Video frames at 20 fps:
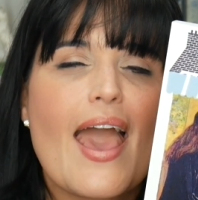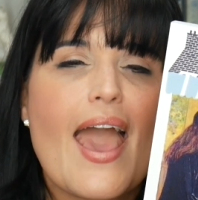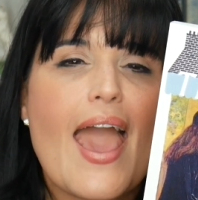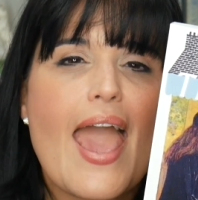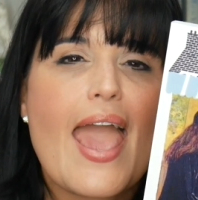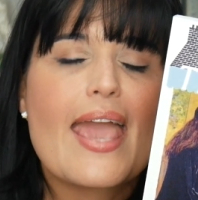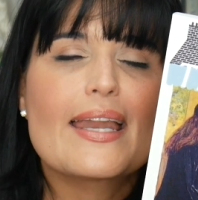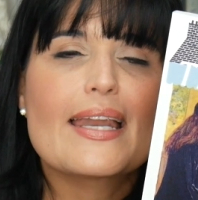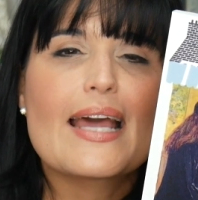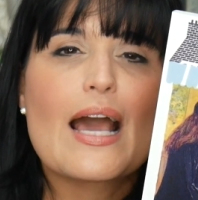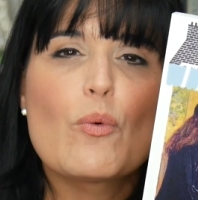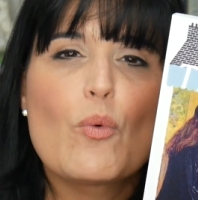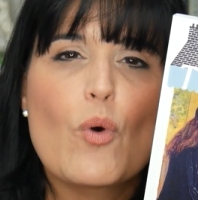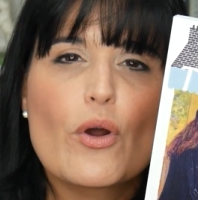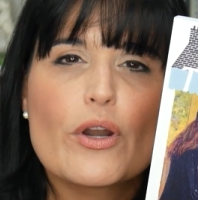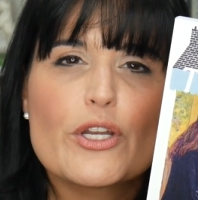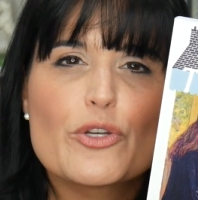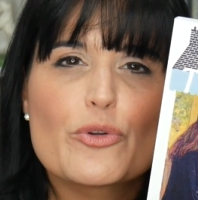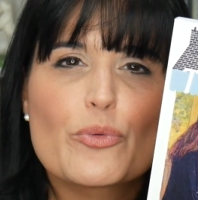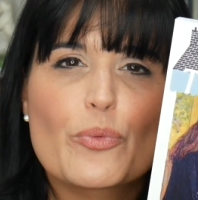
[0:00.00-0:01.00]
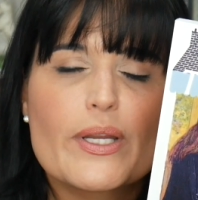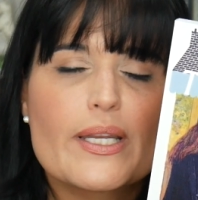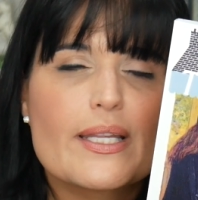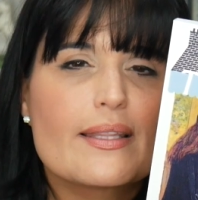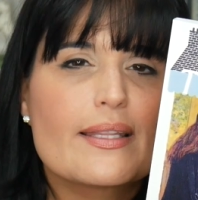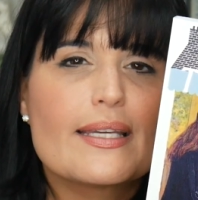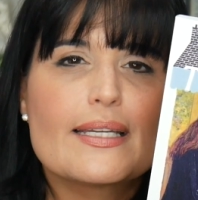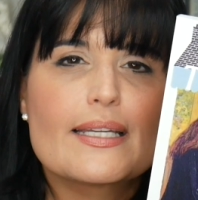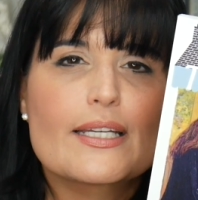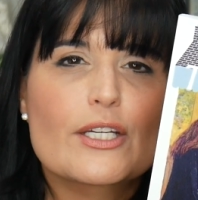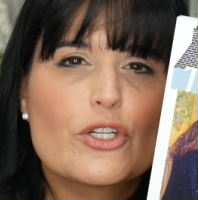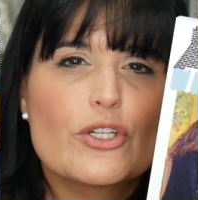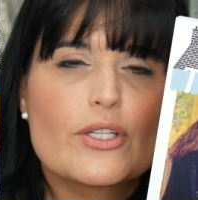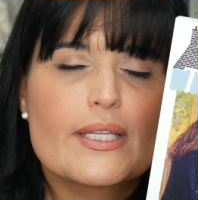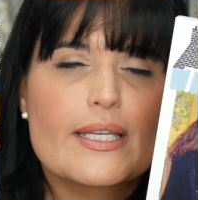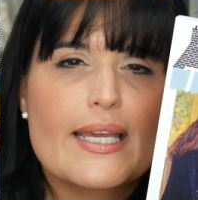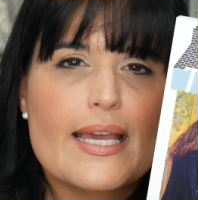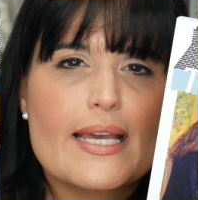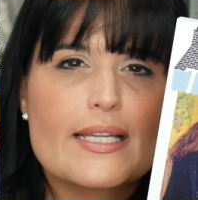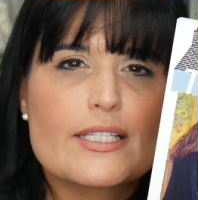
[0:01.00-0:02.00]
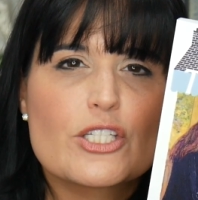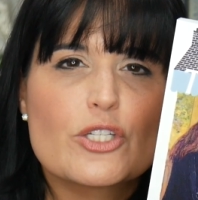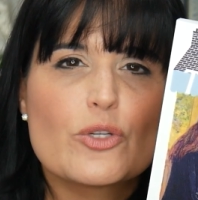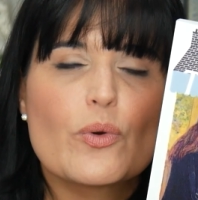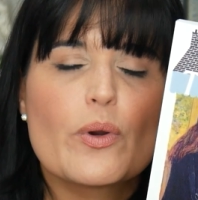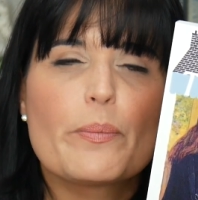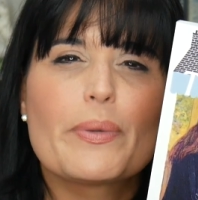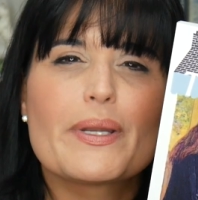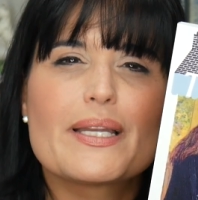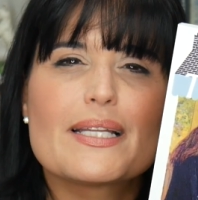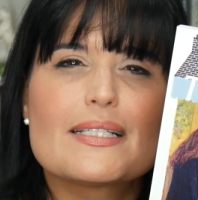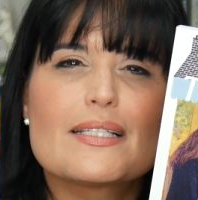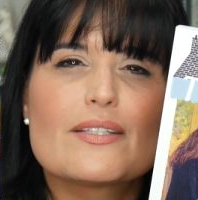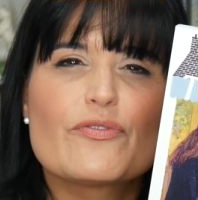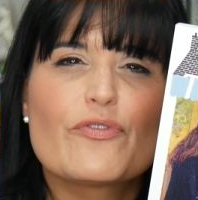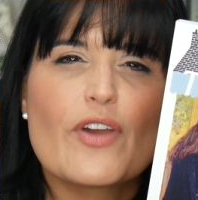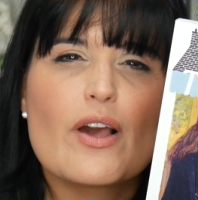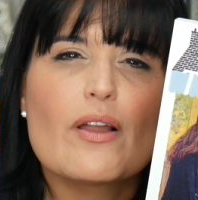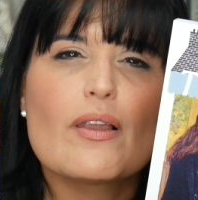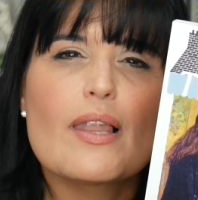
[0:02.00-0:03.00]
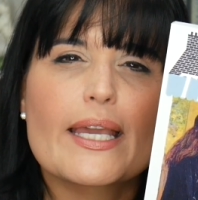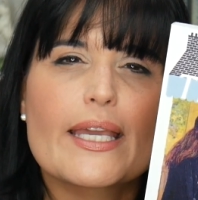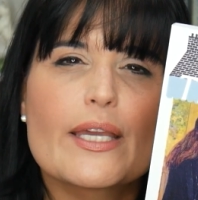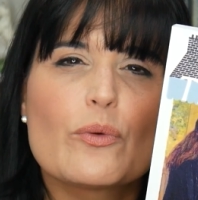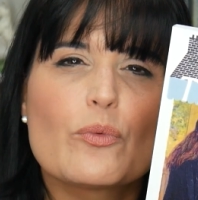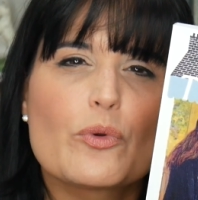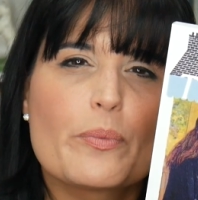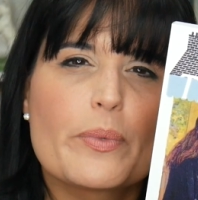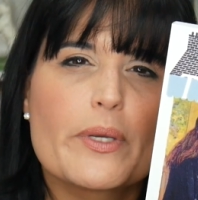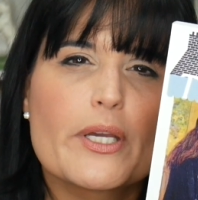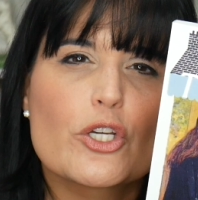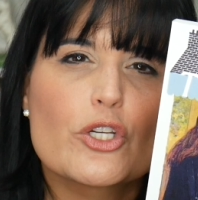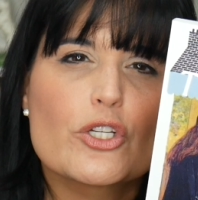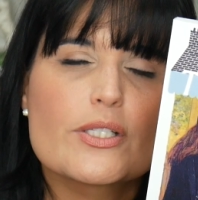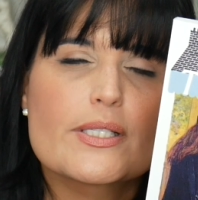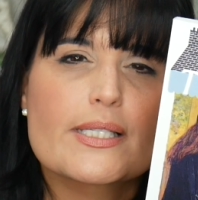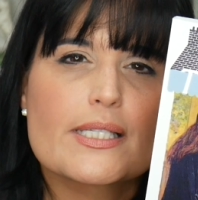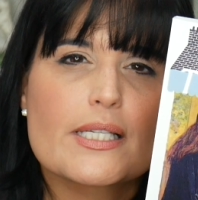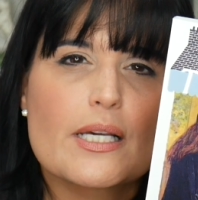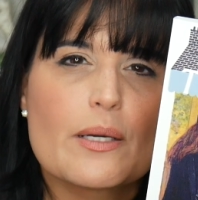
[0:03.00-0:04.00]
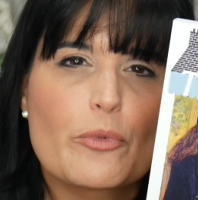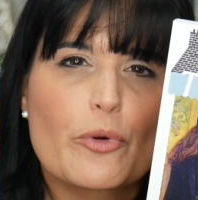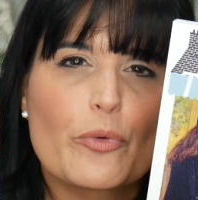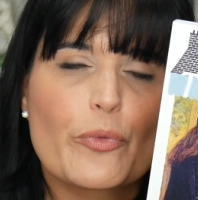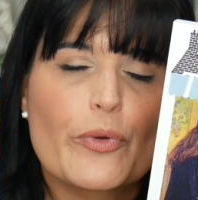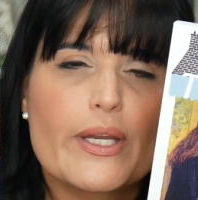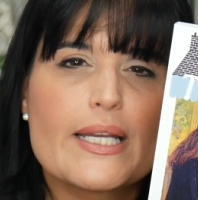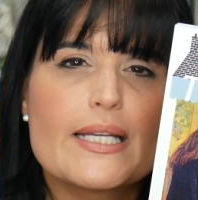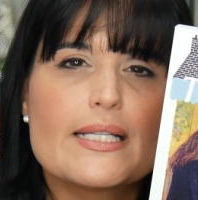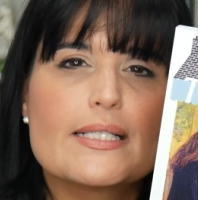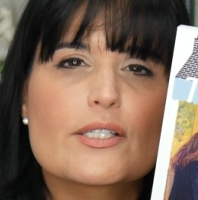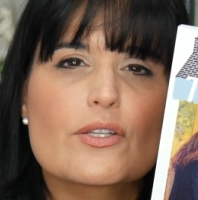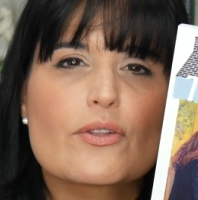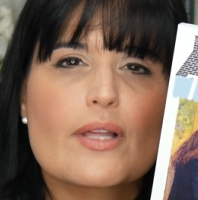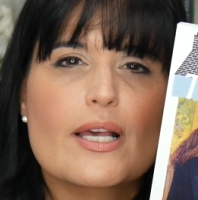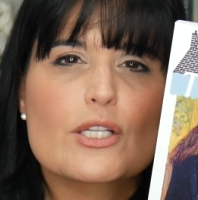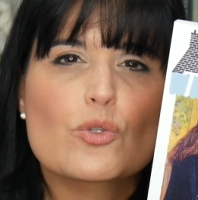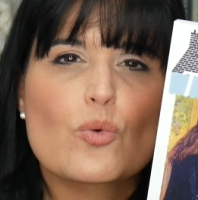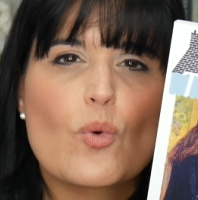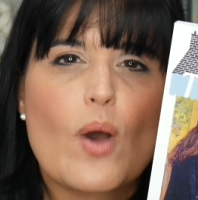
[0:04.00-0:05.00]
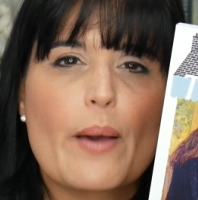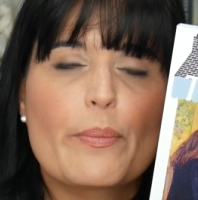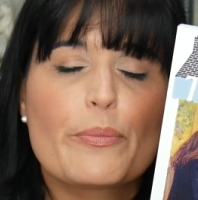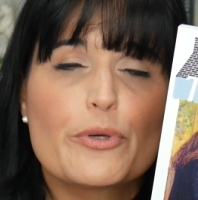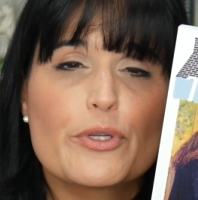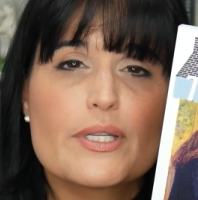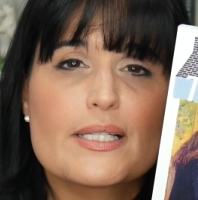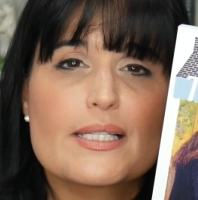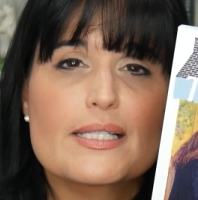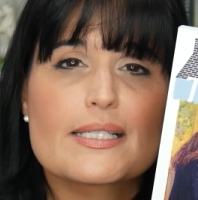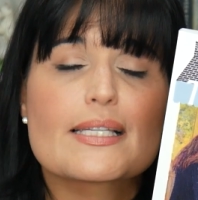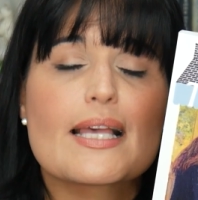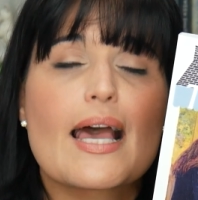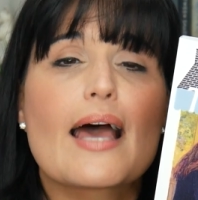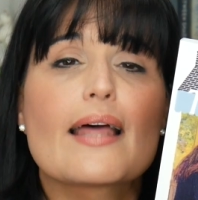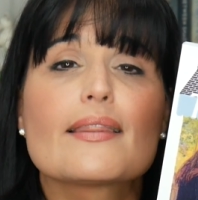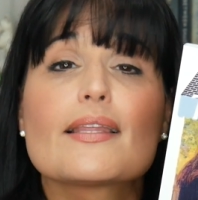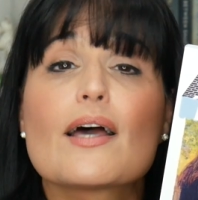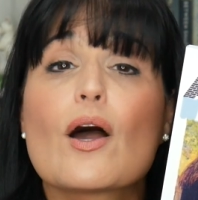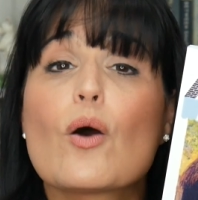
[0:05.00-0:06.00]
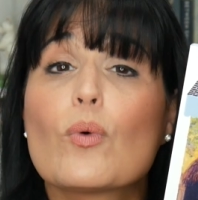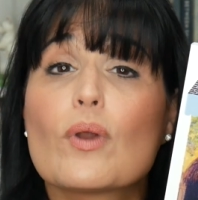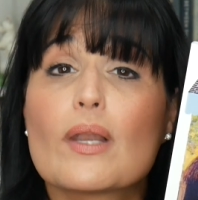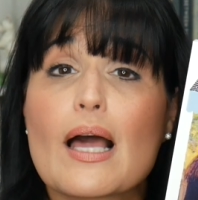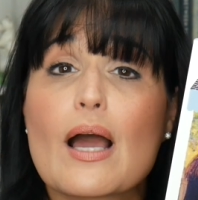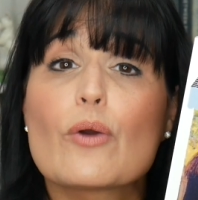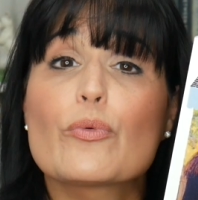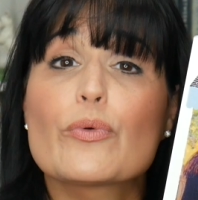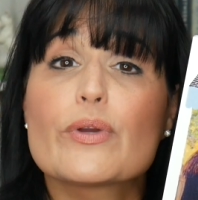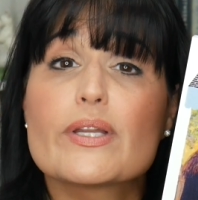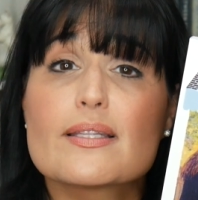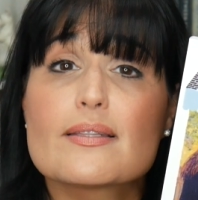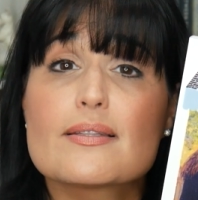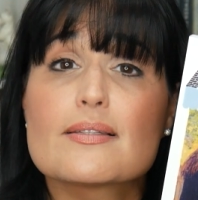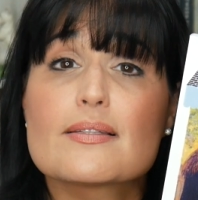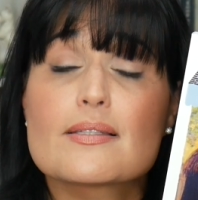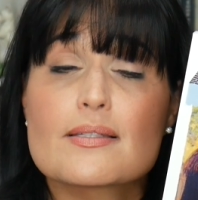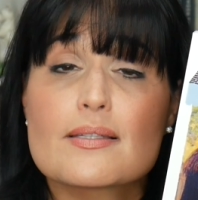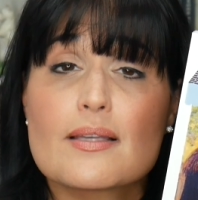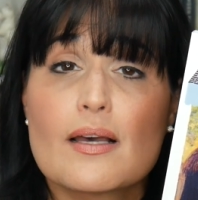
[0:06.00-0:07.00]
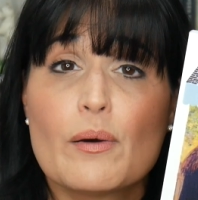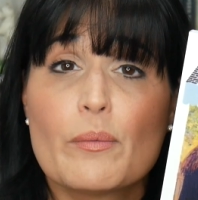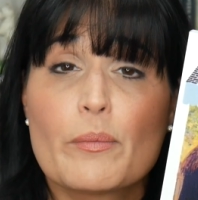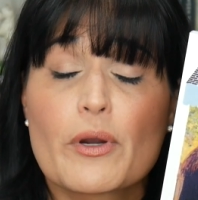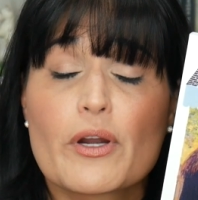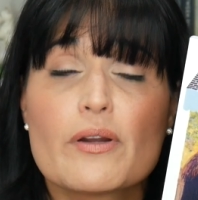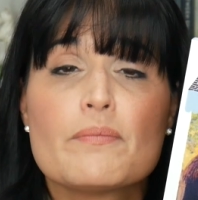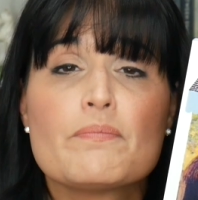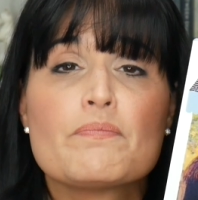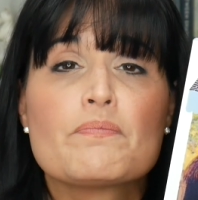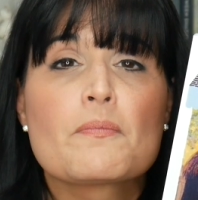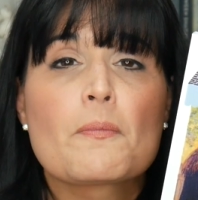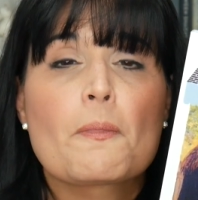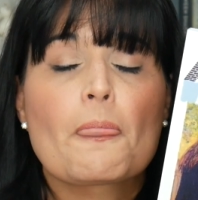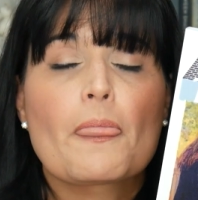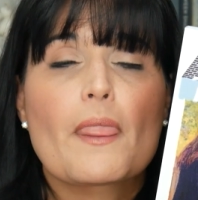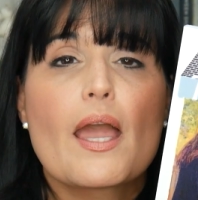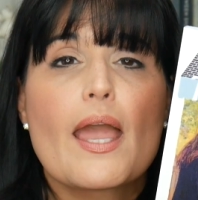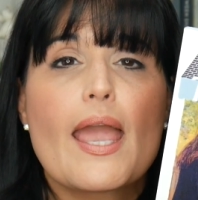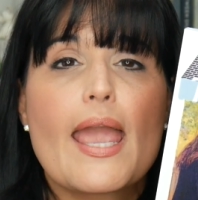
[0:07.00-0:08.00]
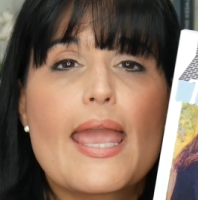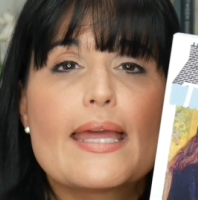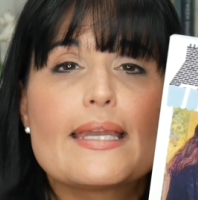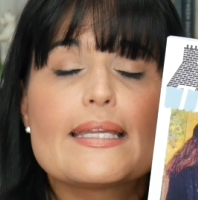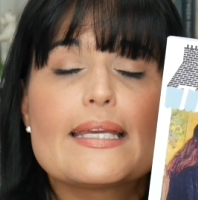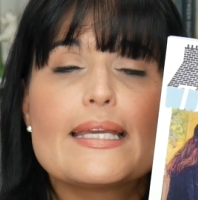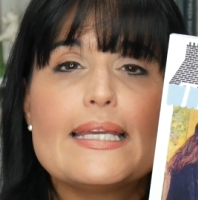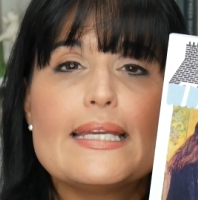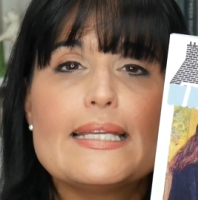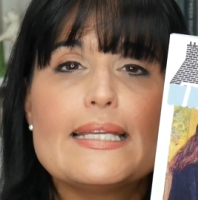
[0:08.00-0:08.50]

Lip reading: And I wanted to read it then and couldn't get to it, but it felt like it would be a good summer read, so that's why I put it aside and thought, well, I'll read it this summer. And E.